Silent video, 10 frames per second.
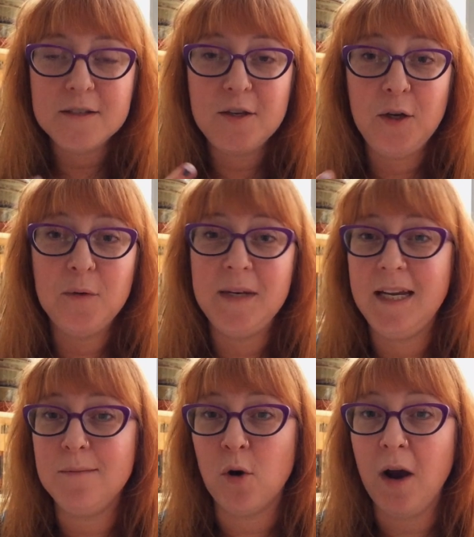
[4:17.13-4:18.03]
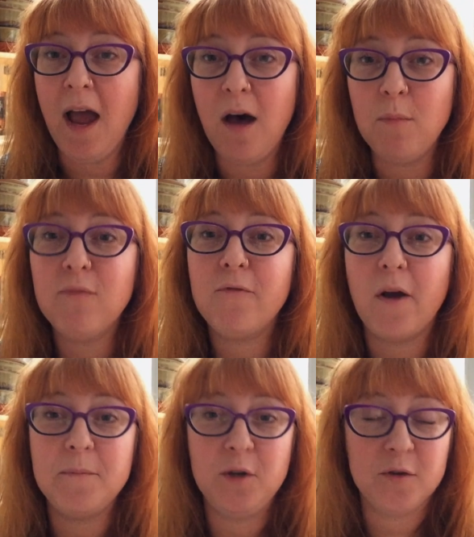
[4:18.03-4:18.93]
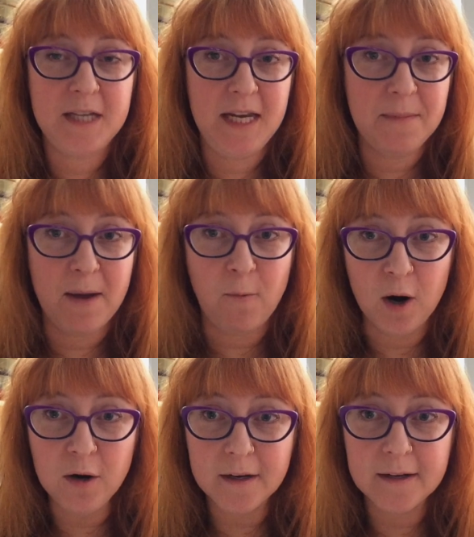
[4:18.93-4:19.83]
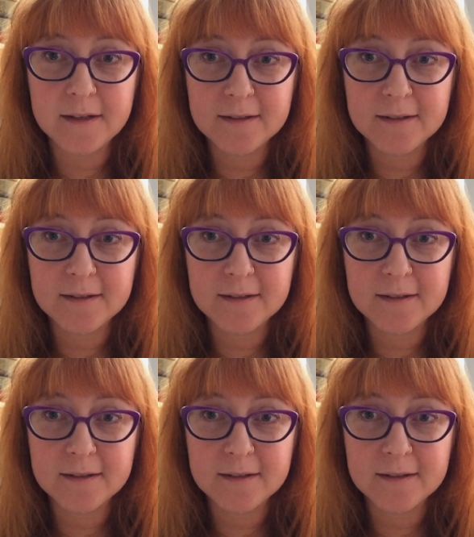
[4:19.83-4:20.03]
Do you need more help from your team at work?